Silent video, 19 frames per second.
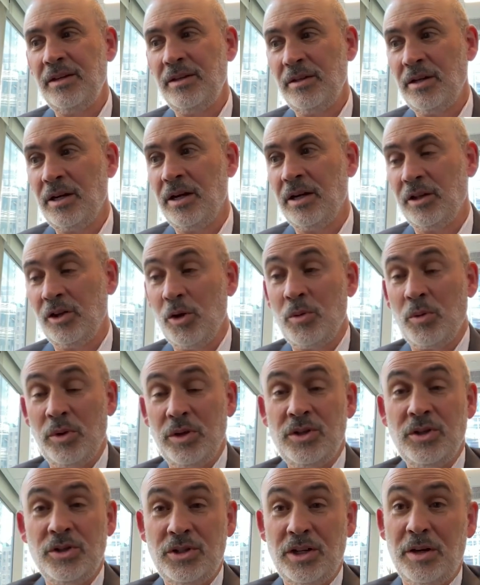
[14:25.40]
global
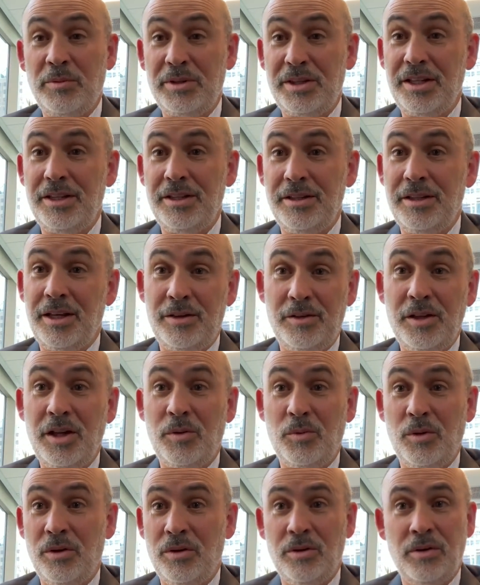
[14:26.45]
research settlement that
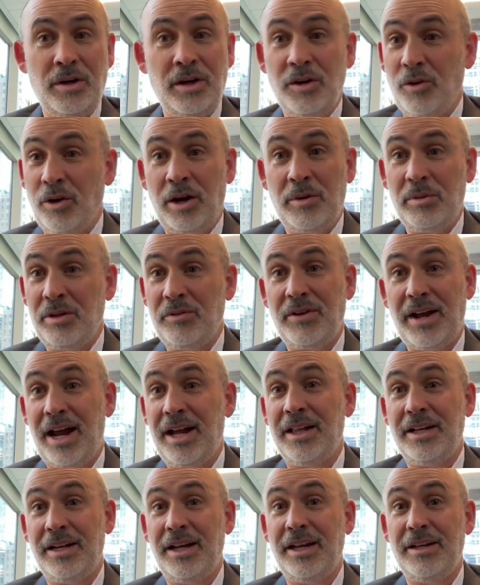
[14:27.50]
were incredibly
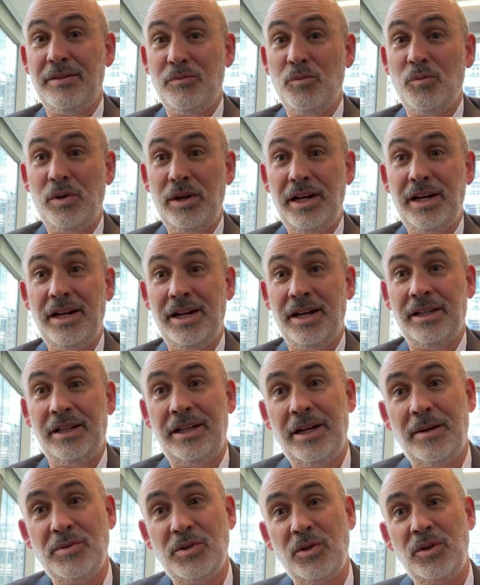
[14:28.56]
valid, and we needed to
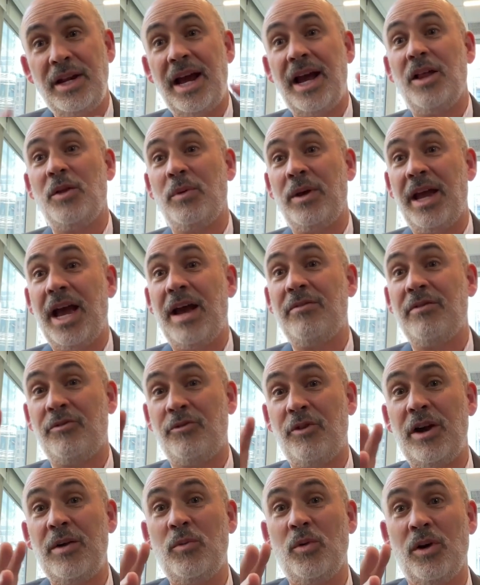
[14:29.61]
clean up. So now that we have a
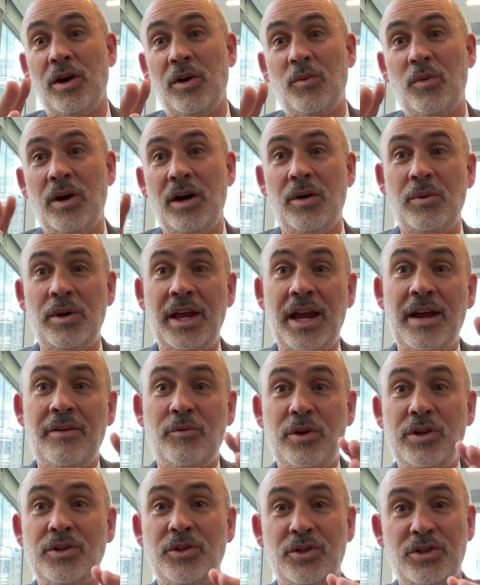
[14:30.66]
framework where we have
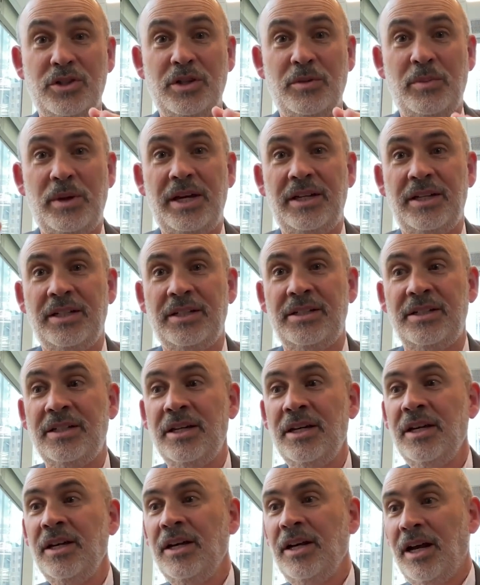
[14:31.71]
research independence,
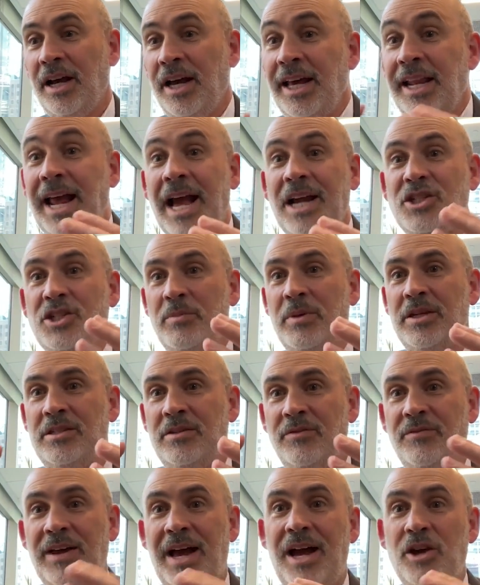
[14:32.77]
it actually makes
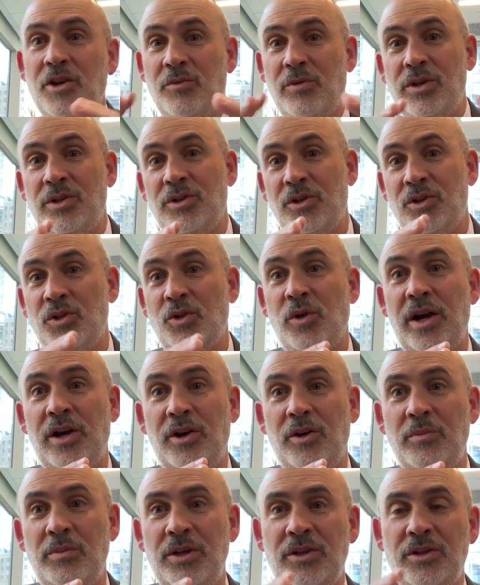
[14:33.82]
the value of research
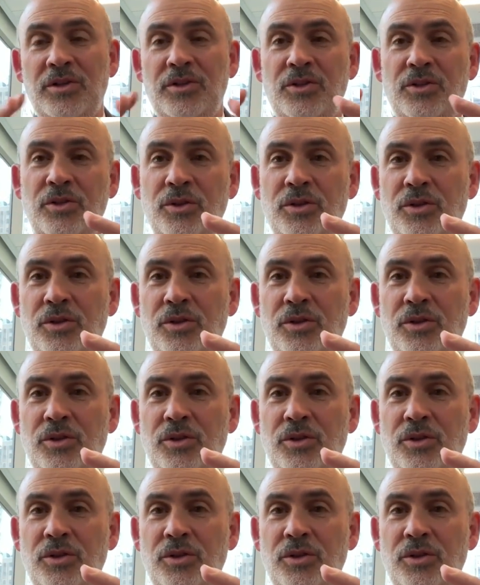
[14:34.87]
greater because